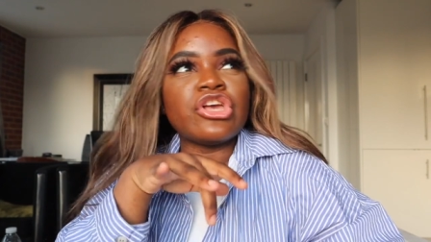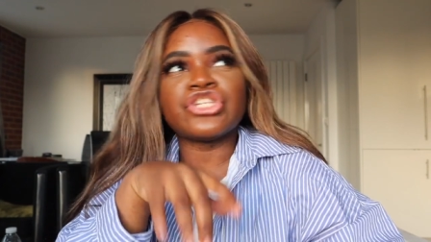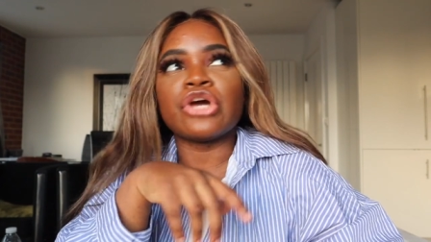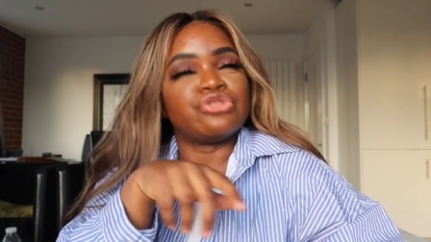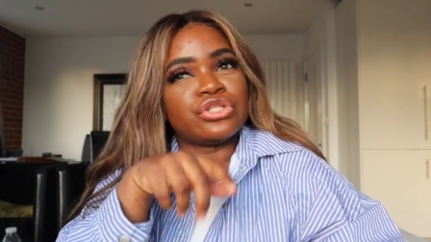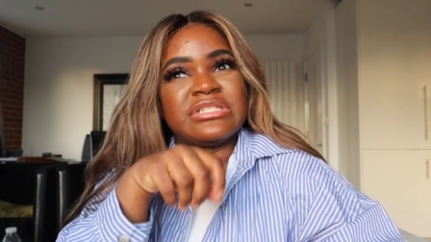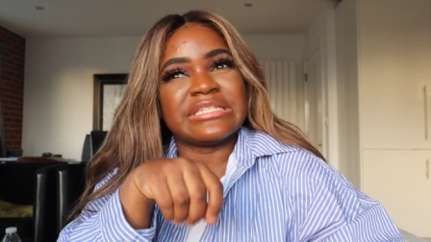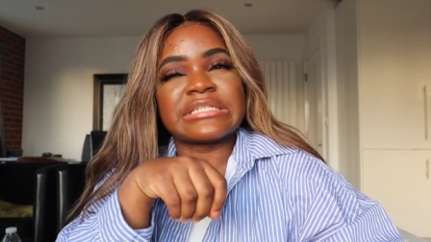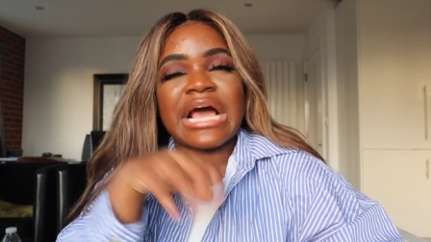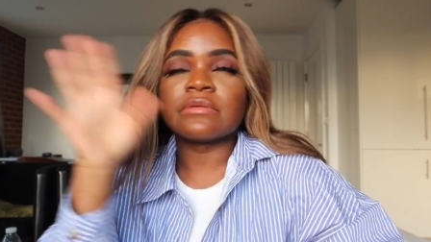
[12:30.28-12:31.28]
don't do
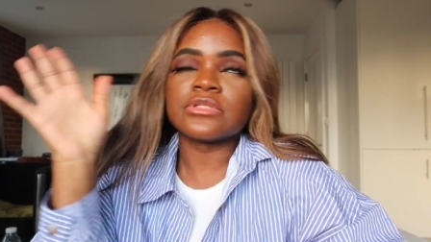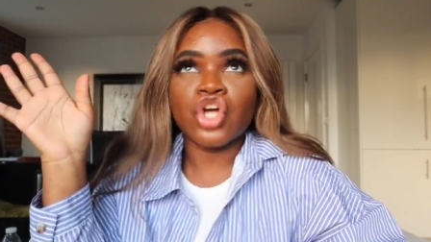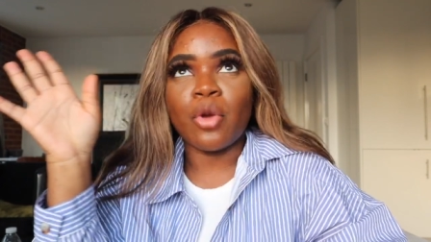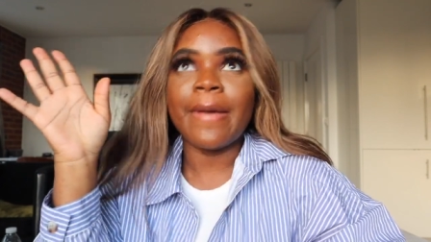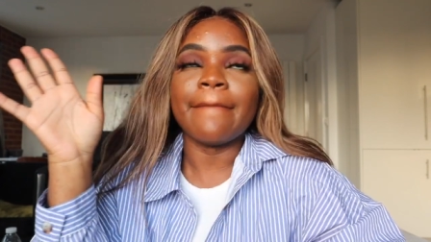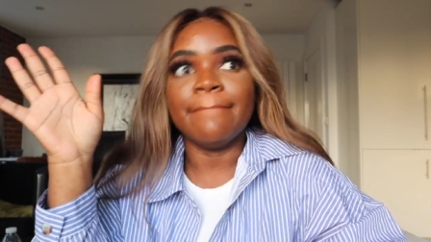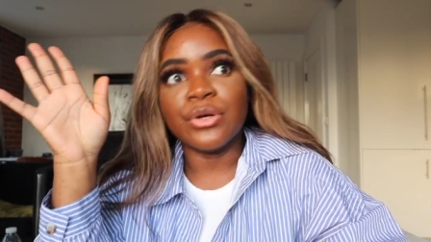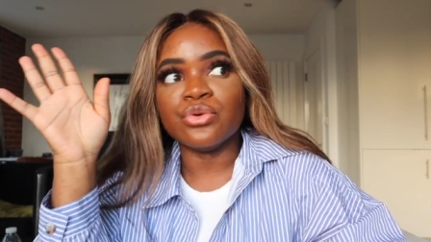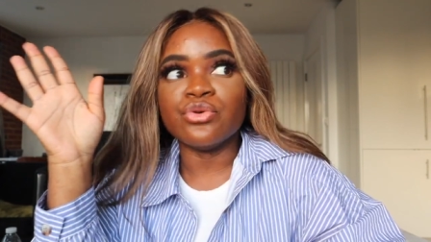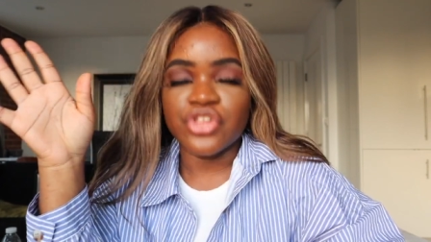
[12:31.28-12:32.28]
discounts. They're a bit
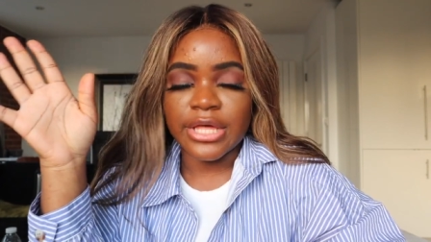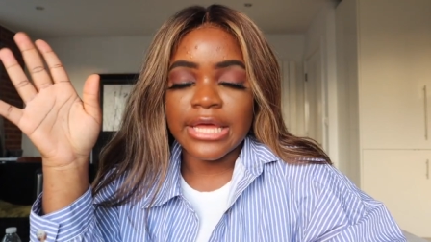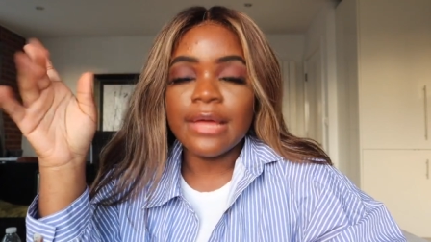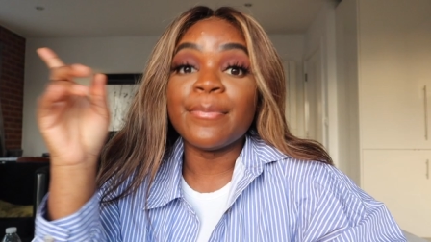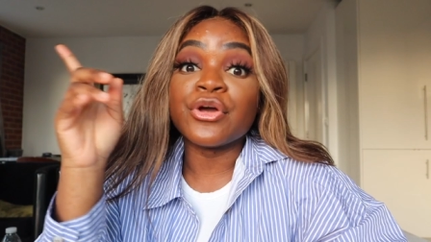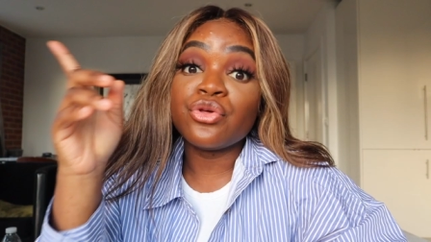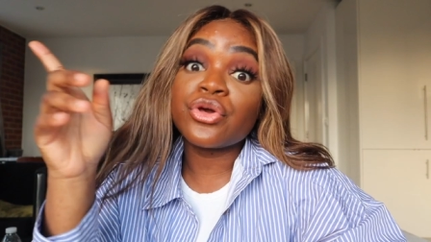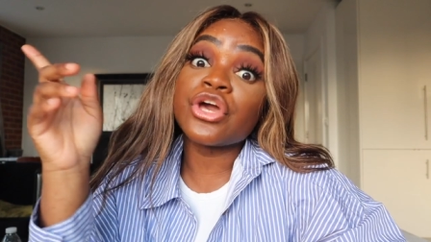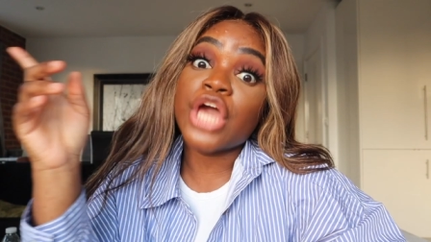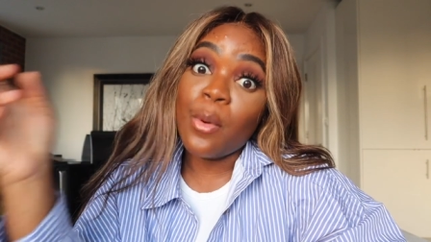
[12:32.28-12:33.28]
bougie, but you
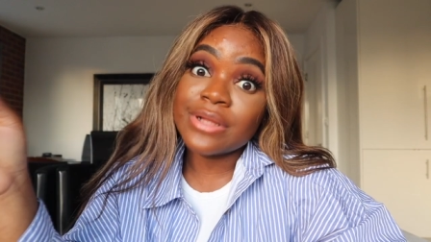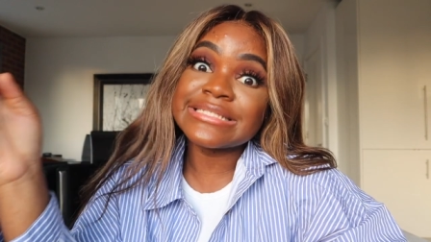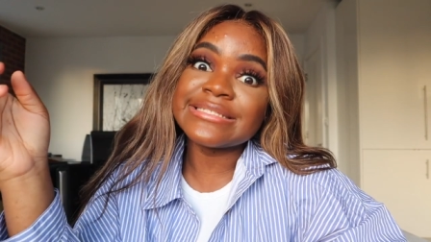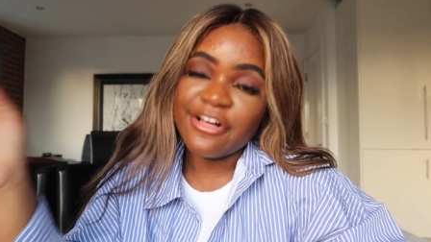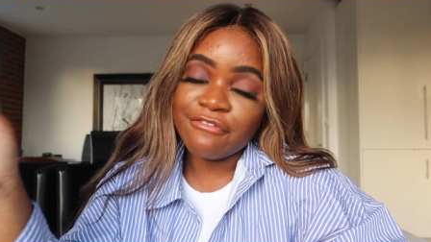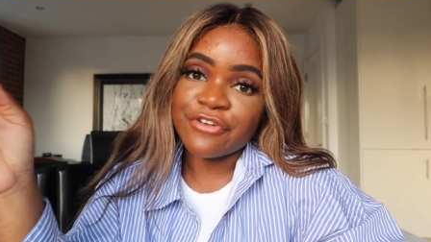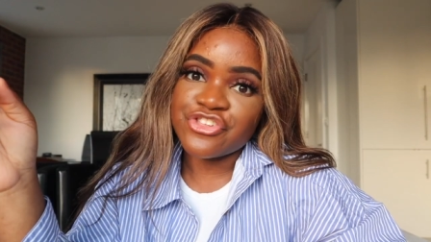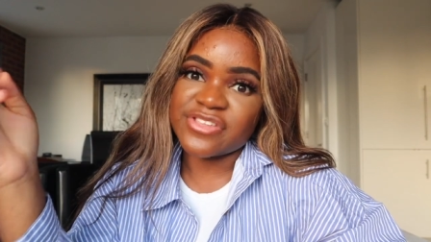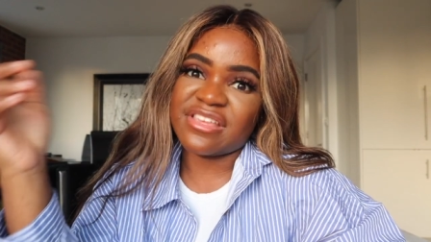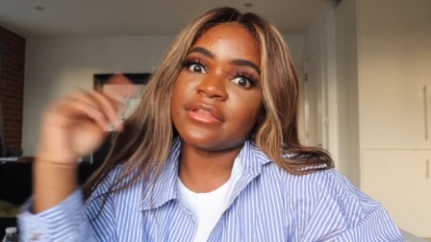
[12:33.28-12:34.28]
can go on
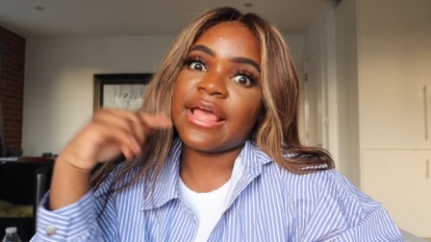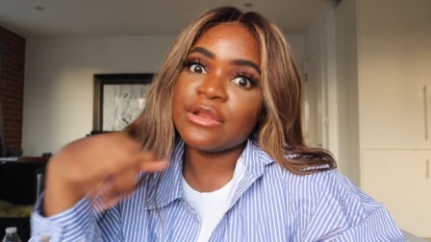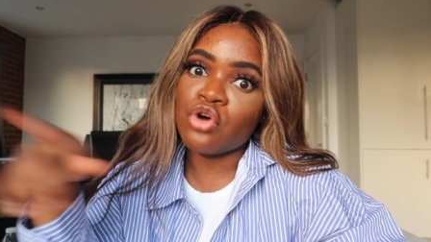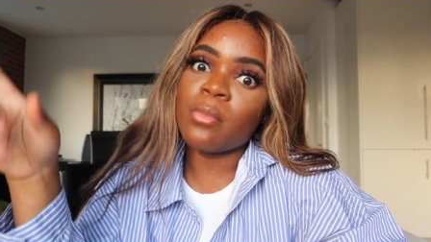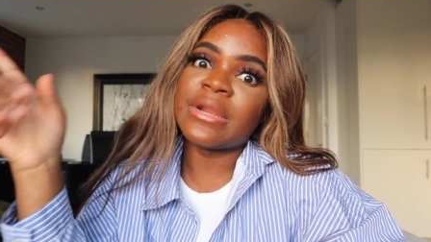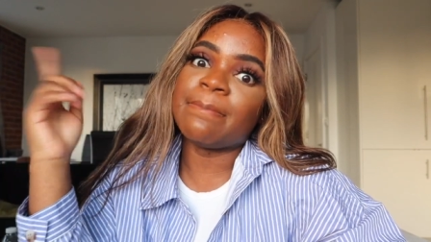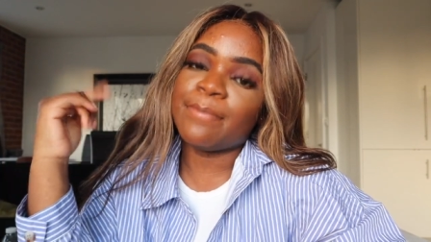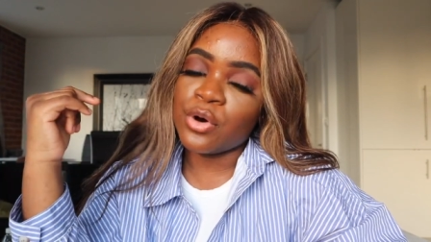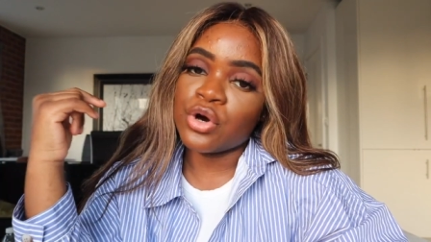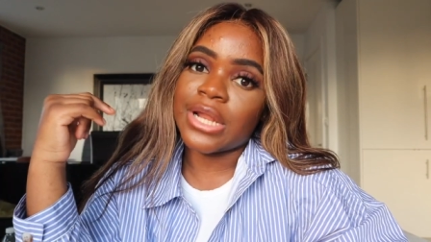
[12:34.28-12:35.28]
Selfridges and they normally
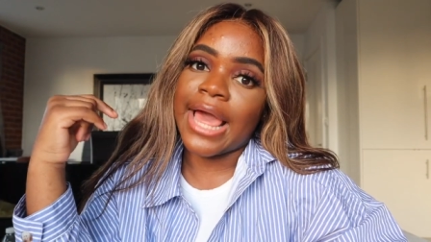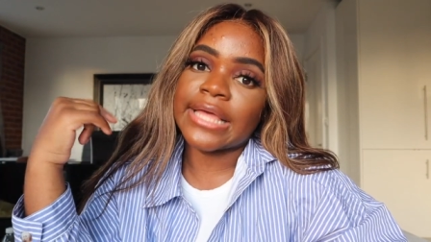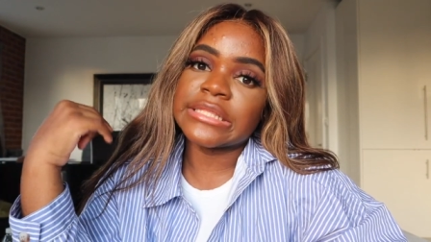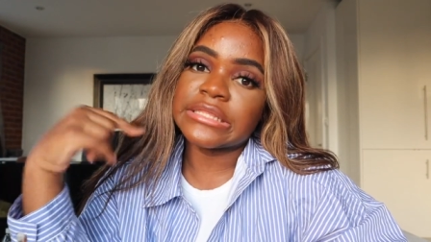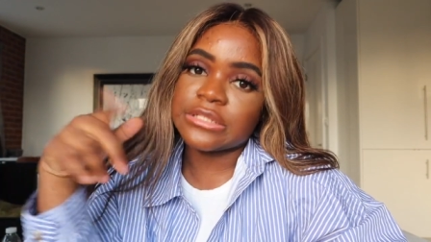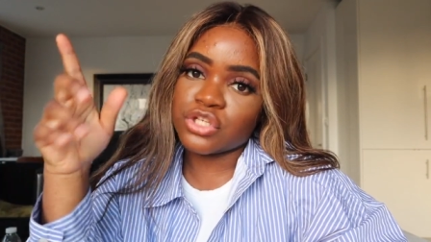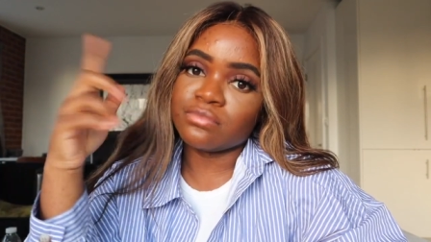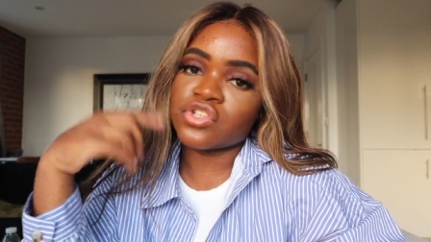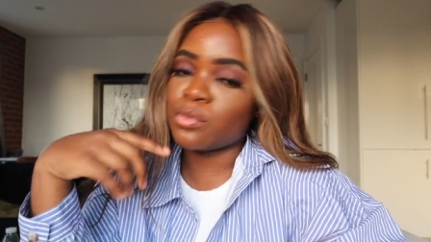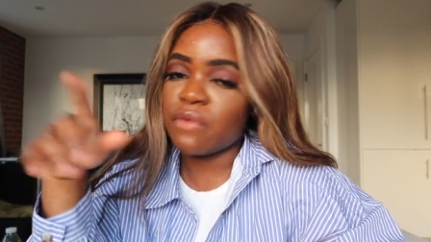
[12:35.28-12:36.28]
put like
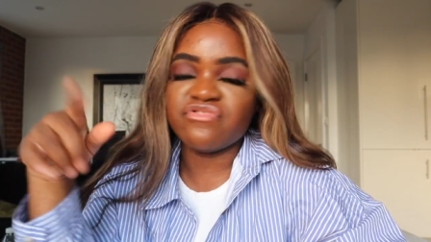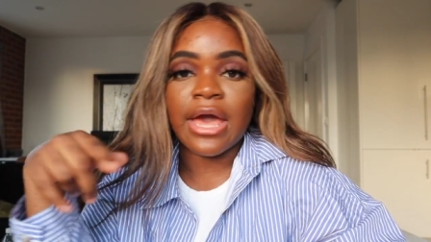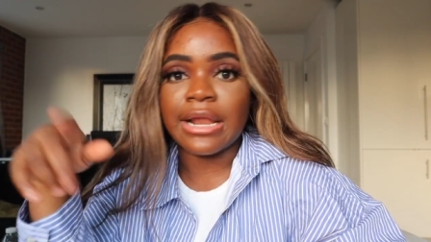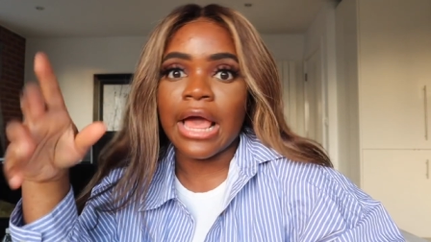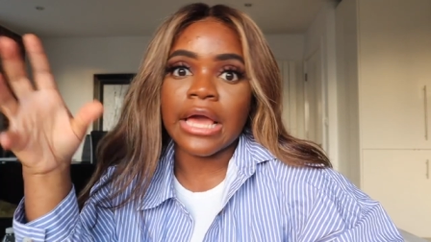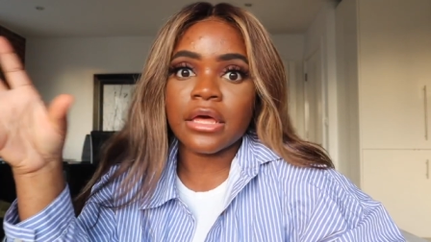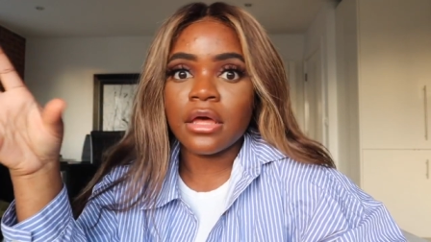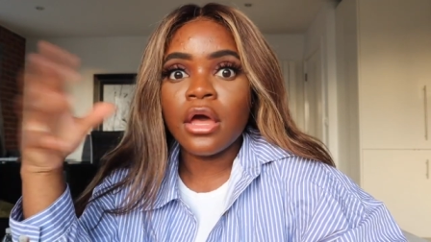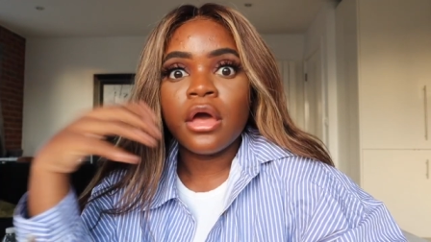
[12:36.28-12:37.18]
some of their like